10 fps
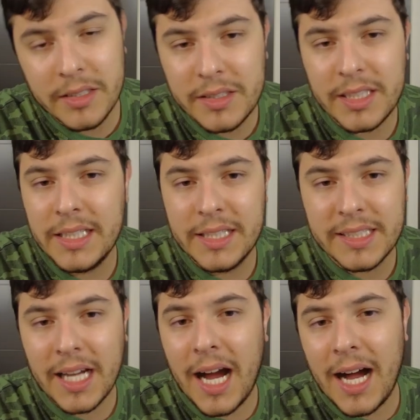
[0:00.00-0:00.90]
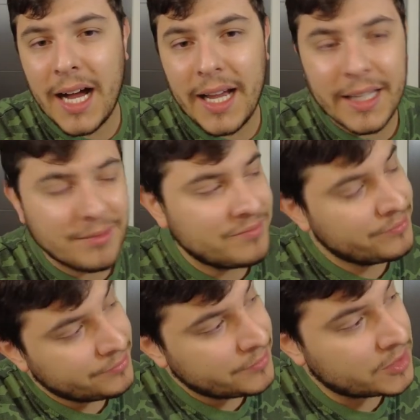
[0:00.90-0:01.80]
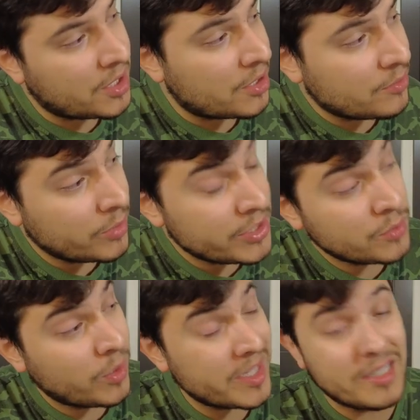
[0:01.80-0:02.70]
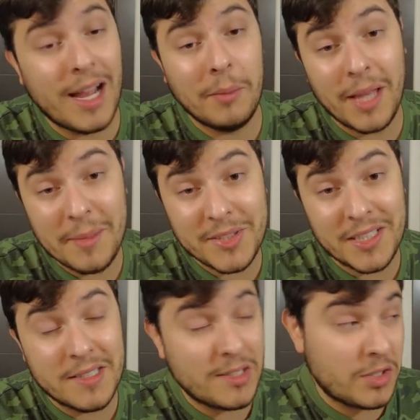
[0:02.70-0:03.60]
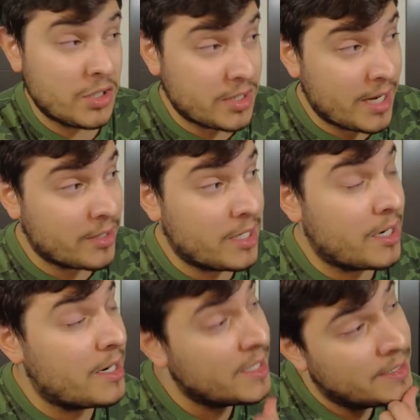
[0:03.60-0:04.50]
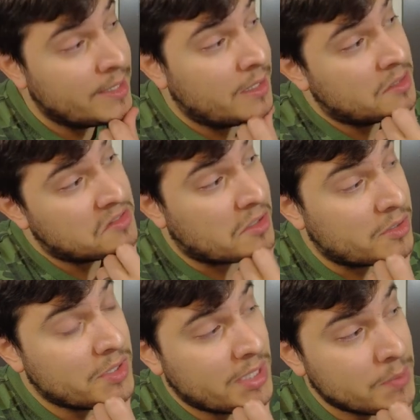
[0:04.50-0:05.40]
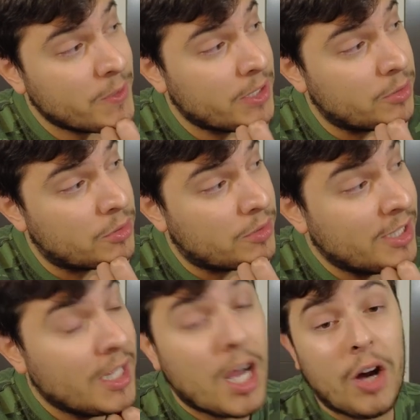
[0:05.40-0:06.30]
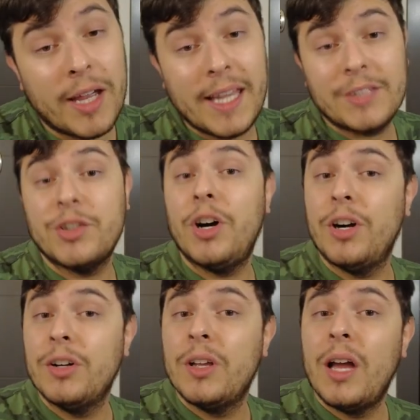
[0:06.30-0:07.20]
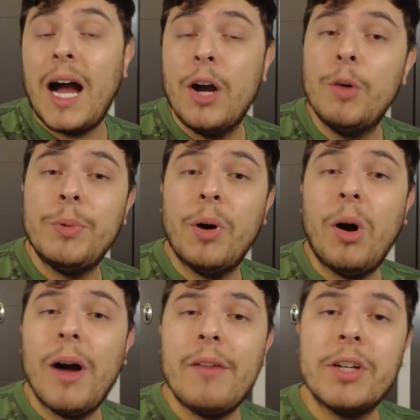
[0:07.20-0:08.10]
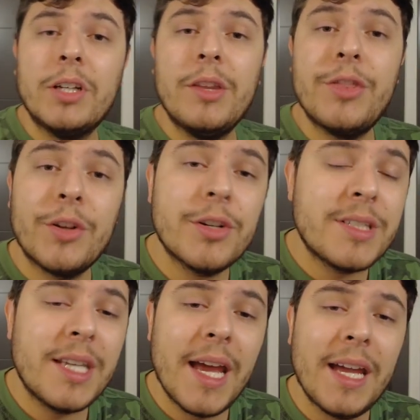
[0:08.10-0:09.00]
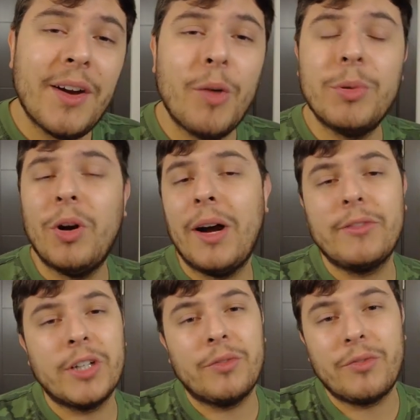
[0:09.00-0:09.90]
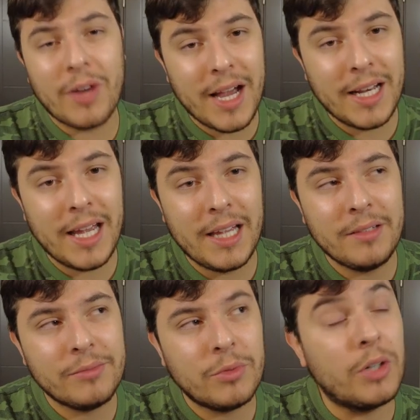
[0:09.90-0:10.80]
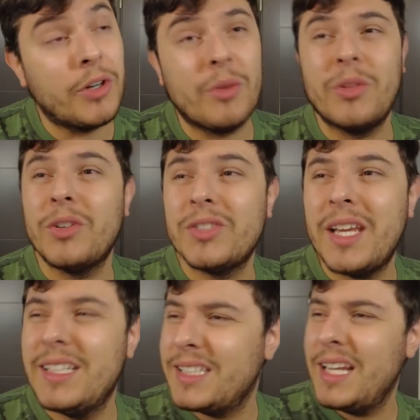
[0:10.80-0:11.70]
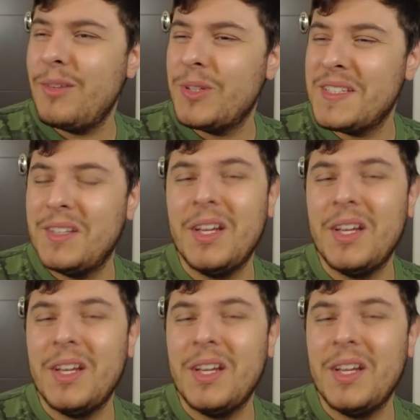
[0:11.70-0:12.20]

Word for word: see the sky. So, which is what the time lapse is. It's just out here. So it's, it's pretty cool. Okay, that's all. I hope you all have a good Thursday. Hope you all have a good Friday. Well, no, Thursday is today when.